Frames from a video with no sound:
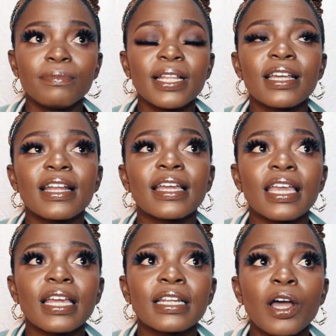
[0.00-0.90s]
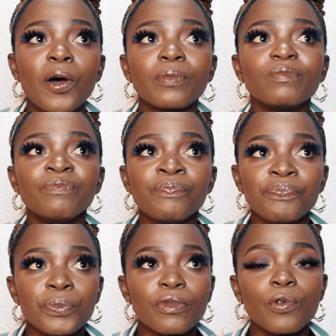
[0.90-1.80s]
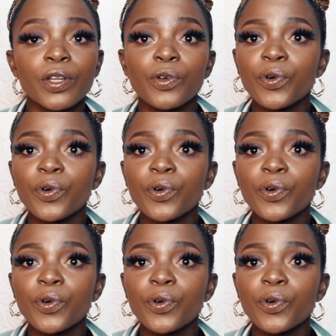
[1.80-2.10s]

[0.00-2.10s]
But then again, now when you